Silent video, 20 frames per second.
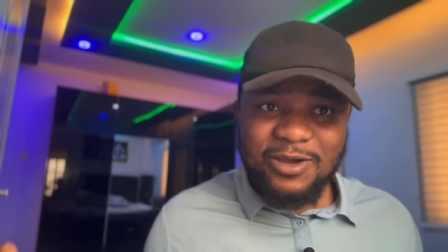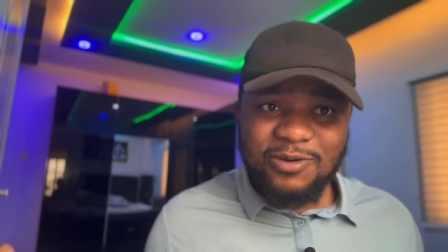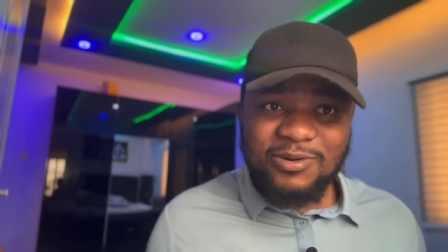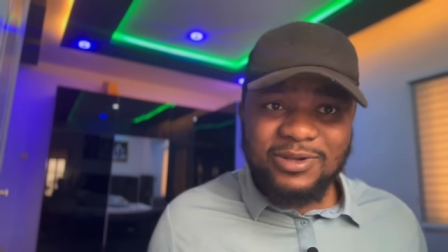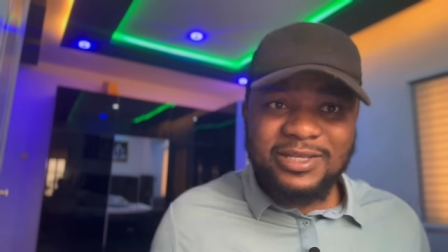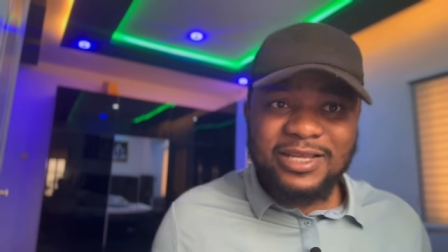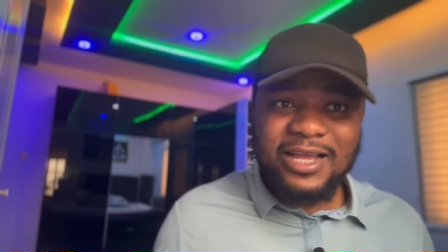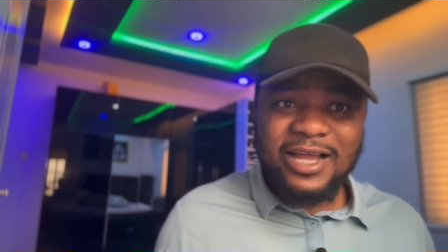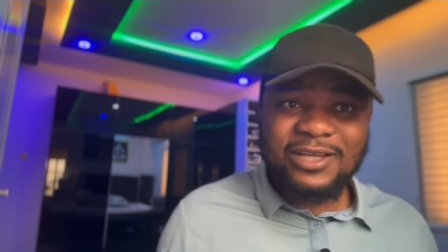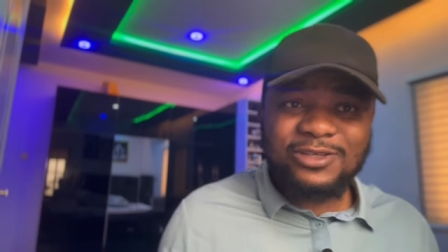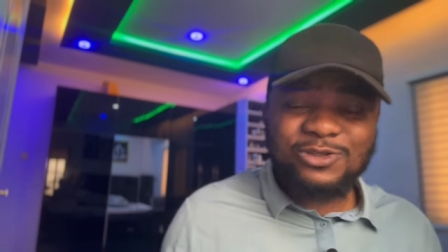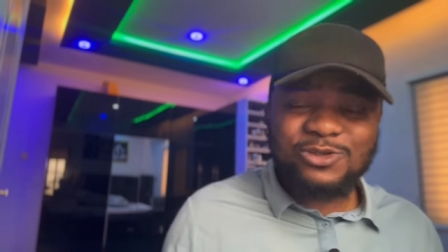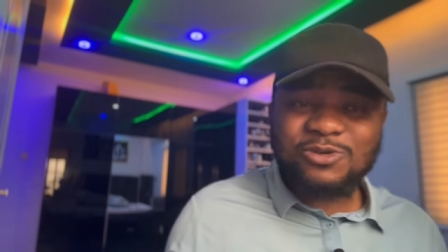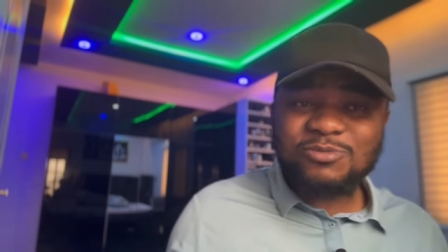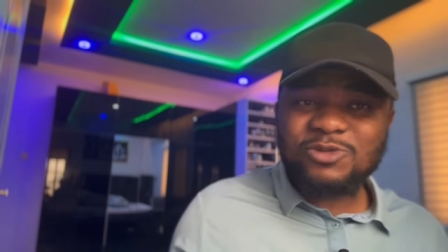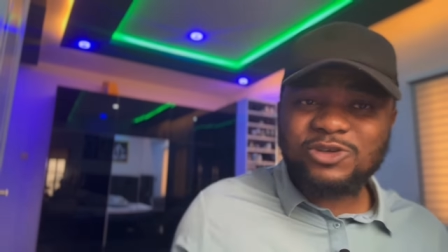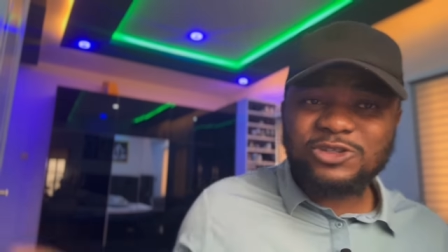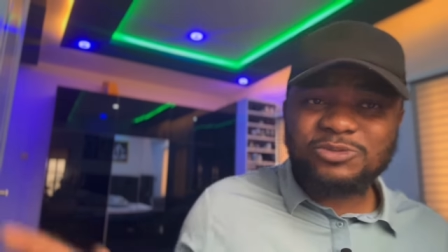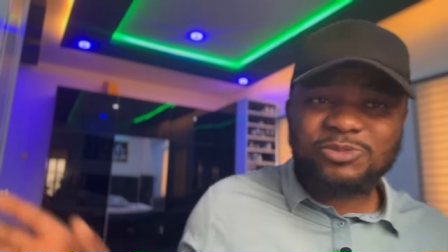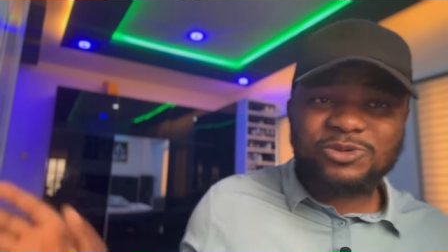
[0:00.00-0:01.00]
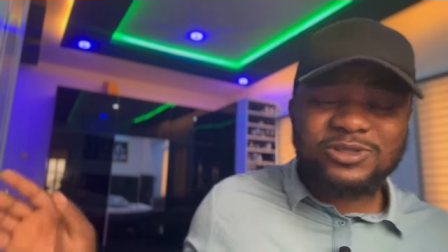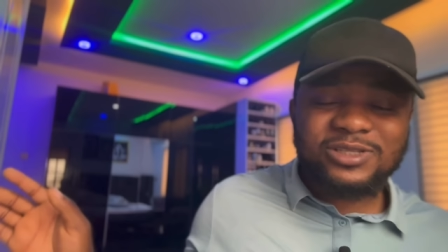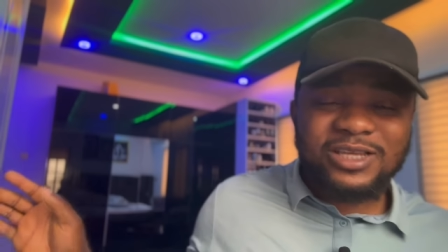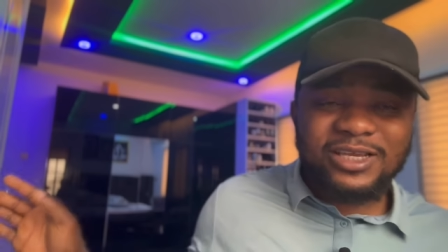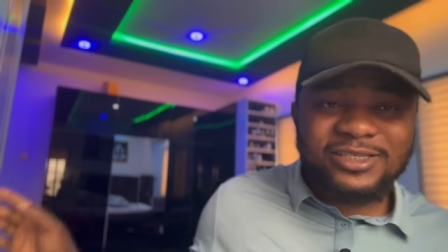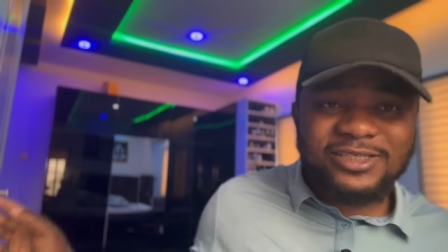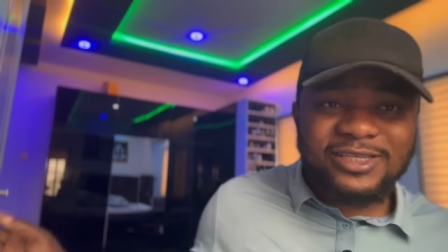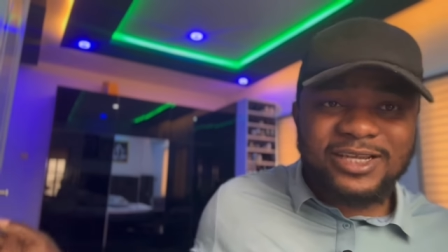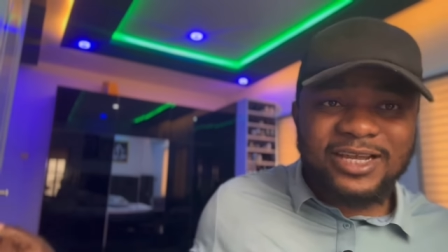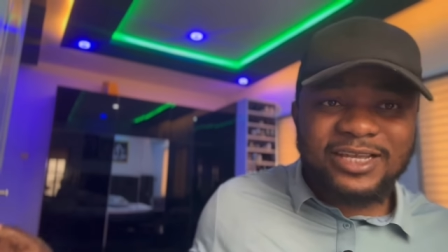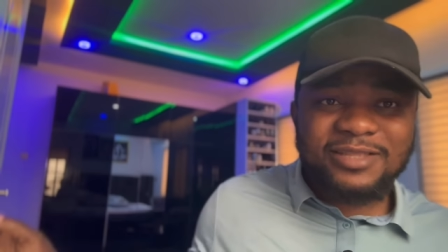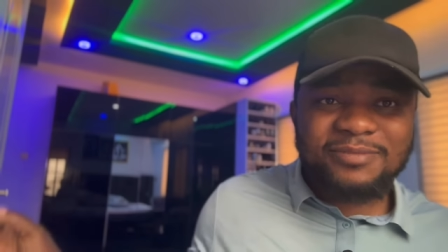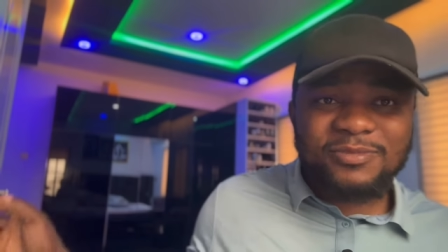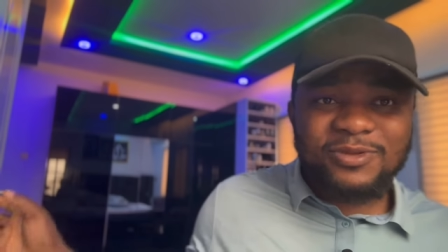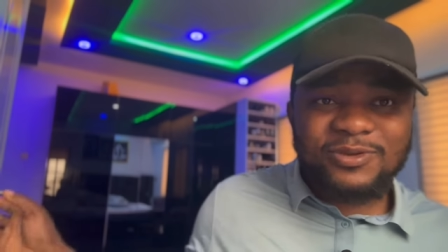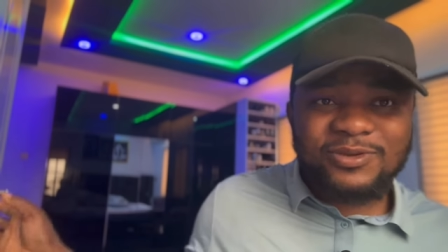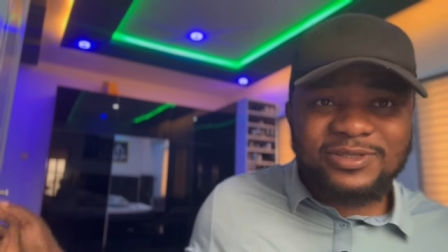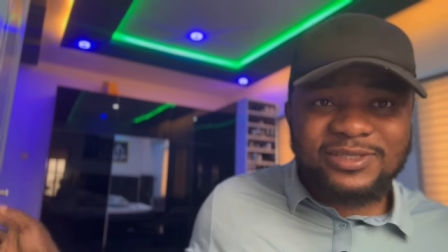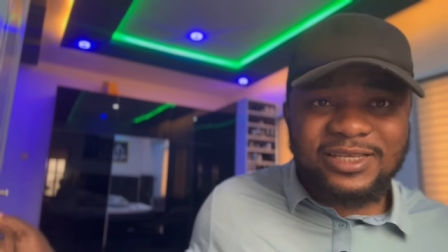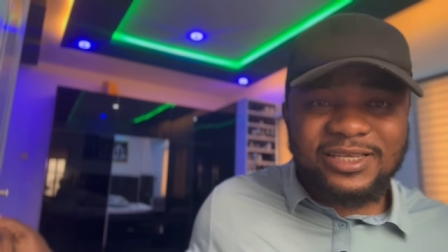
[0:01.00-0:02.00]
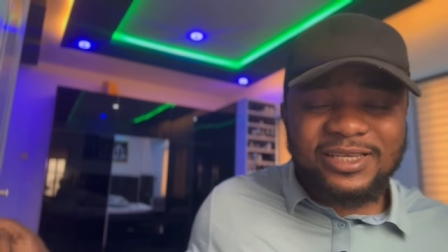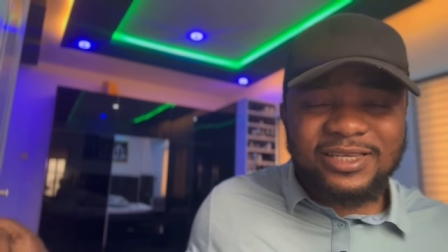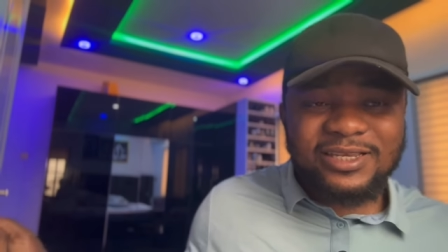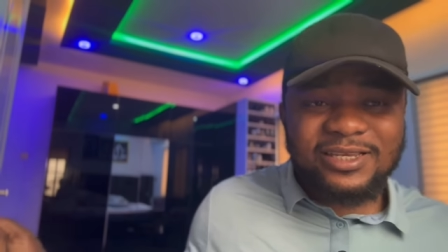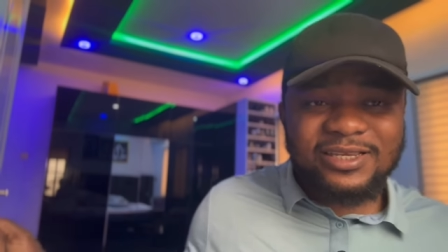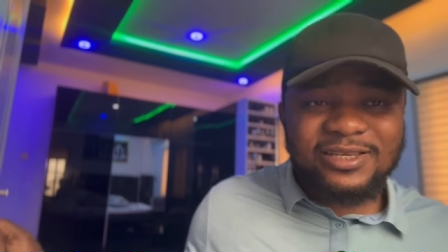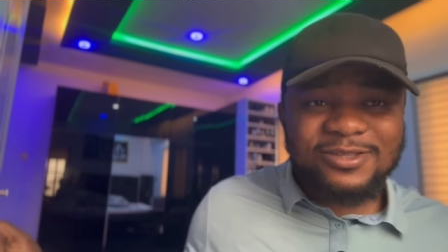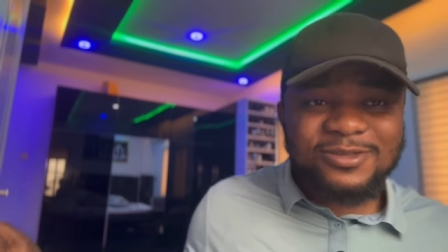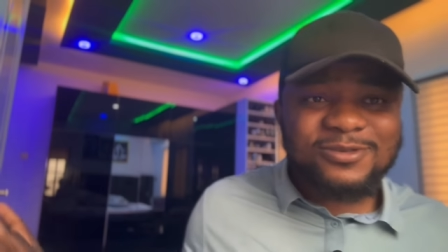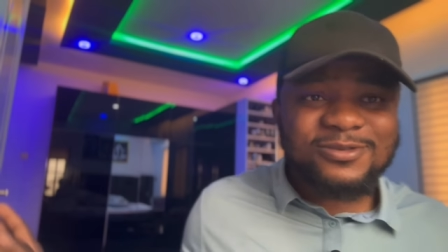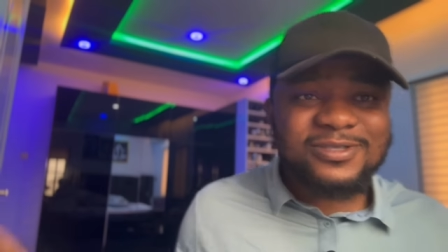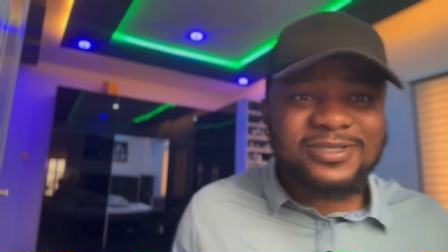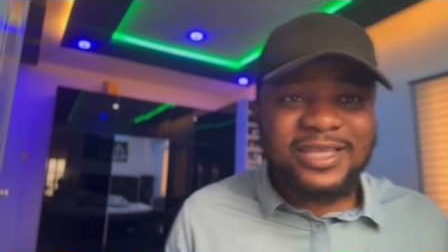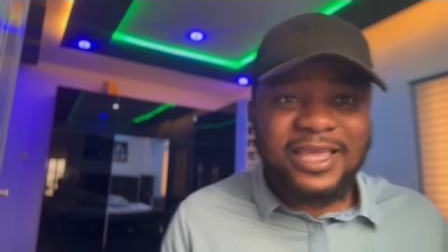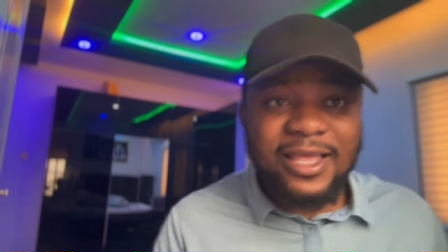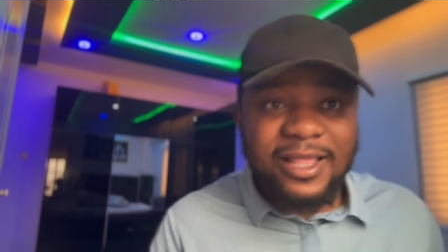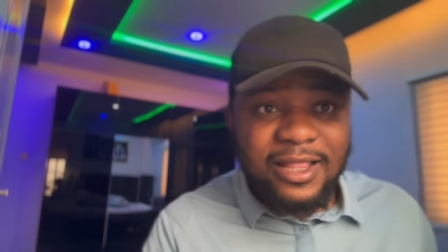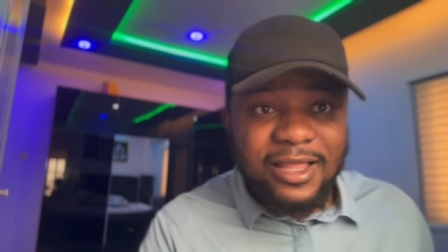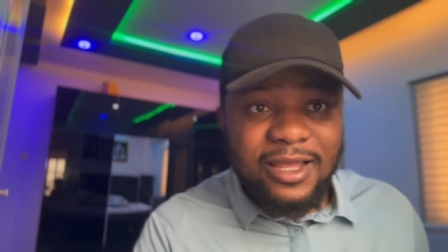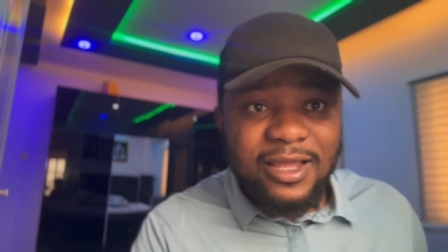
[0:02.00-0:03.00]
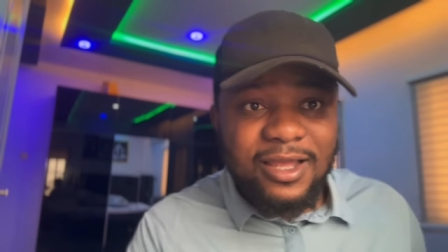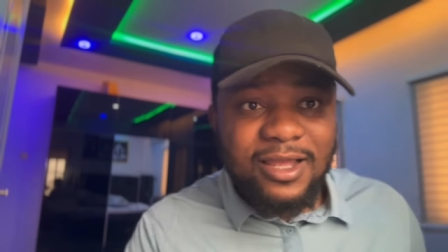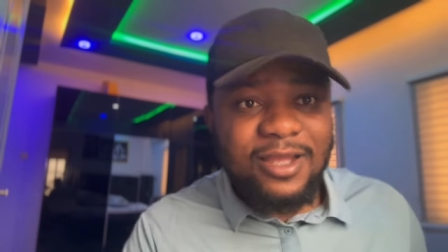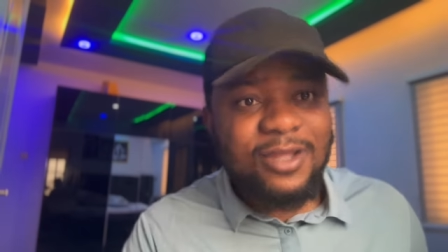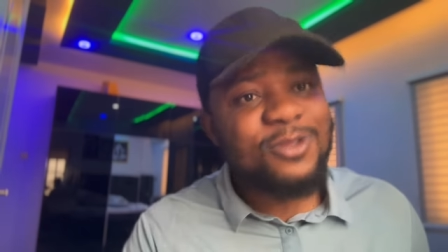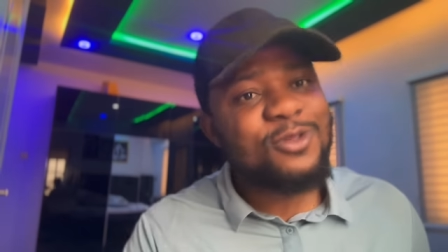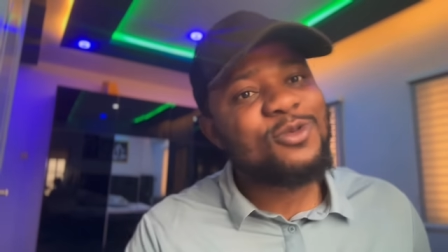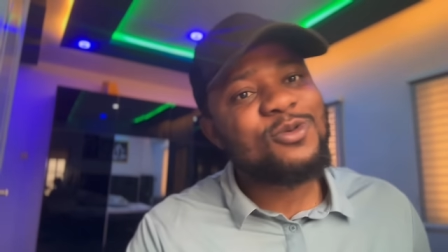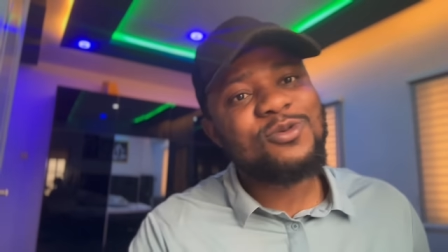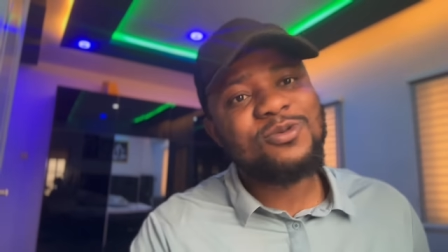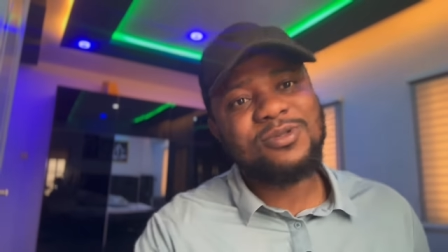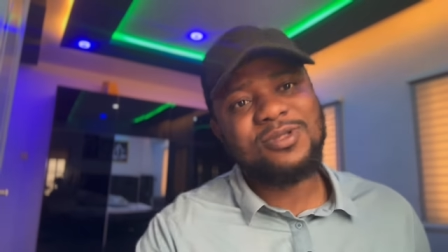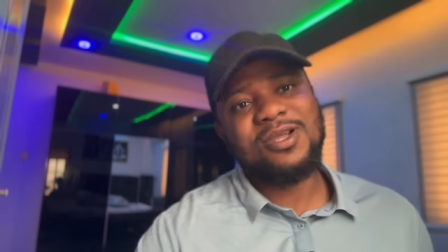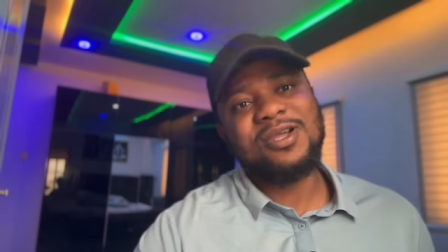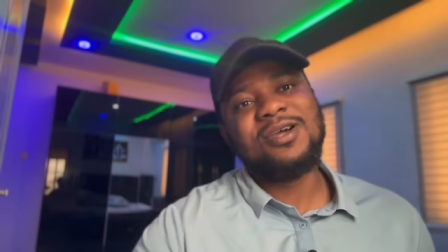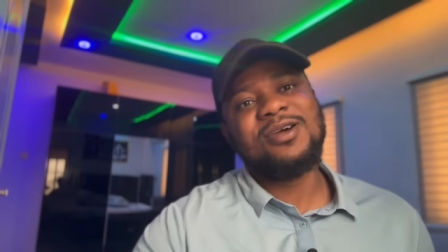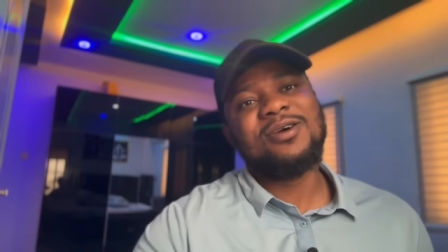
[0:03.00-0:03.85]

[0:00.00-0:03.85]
When they have so much potential in music to sell? No.